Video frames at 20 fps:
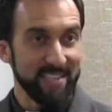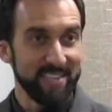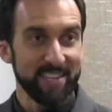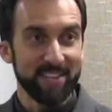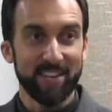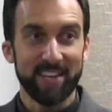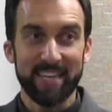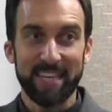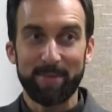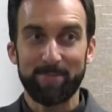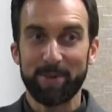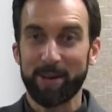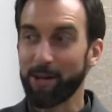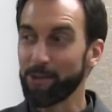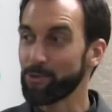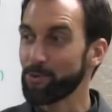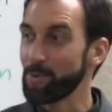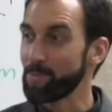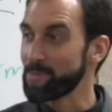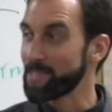is he going to keep it
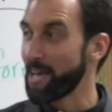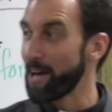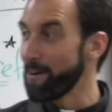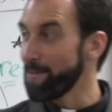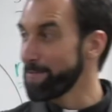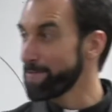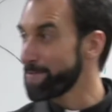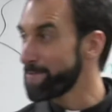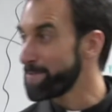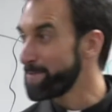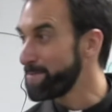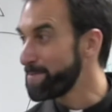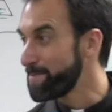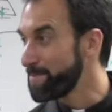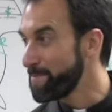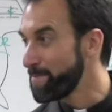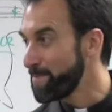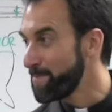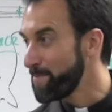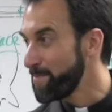all to himself?
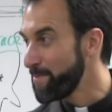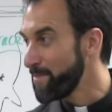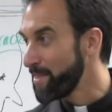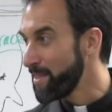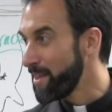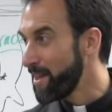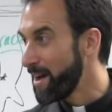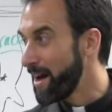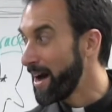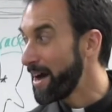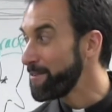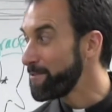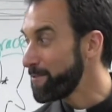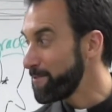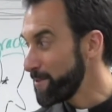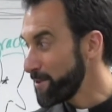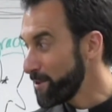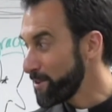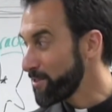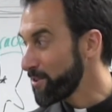I have a
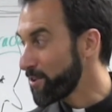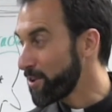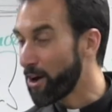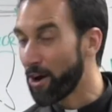feeling there